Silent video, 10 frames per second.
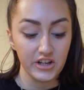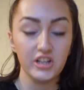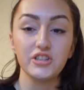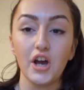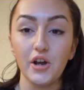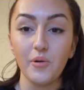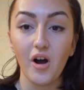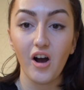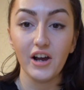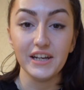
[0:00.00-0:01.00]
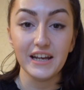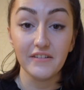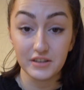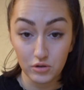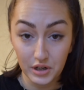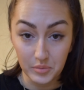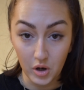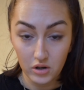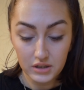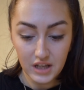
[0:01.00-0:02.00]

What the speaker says: So I have still got it in the box.